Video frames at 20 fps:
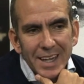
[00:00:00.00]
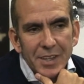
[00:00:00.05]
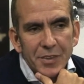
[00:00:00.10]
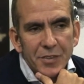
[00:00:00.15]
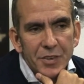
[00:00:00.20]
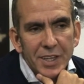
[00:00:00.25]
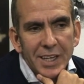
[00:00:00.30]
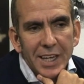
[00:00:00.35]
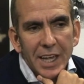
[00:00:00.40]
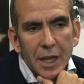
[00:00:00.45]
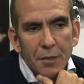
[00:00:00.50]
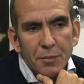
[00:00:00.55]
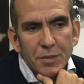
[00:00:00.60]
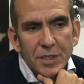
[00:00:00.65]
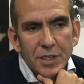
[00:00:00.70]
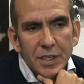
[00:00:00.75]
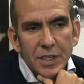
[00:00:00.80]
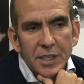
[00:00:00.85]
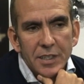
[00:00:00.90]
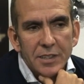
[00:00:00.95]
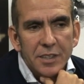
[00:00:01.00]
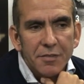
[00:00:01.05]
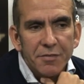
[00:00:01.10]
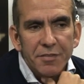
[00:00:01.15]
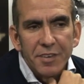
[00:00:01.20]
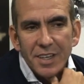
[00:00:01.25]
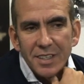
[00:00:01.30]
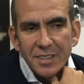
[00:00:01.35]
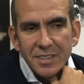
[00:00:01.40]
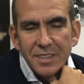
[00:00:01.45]
and play 3
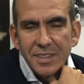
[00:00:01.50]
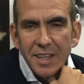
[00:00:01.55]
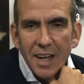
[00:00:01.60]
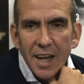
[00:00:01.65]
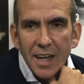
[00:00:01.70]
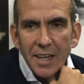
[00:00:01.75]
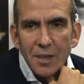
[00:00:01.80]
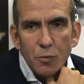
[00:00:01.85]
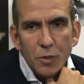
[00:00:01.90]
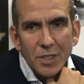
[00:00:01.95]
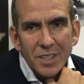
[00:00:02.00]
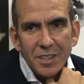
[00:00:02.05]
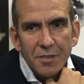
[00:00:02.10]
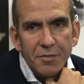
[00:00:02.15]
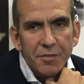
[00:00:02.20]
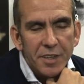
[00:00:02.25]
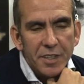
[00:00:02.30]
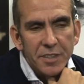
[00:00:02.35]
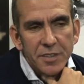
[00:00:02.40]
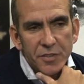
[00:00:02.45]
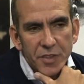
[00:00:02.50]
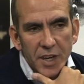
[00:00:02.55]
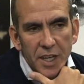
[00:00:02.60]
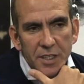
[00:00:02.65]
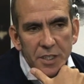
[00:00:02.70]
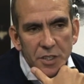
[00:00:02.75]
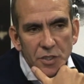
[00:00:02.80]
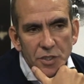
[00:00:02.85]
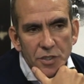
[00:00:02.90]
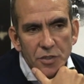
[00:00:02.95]
games in a different style with
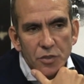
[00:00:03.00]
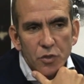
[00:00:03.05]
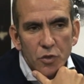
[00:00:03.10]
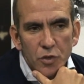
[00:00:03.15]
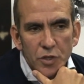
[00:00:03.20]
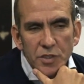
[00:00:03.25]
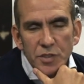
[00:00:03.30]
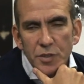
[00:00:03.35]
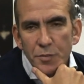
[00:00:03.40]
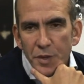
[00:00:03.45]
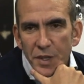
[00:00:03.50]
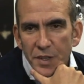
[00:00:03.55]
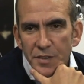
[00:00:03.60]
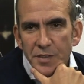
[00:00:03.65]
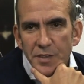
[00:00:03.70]
different strategies.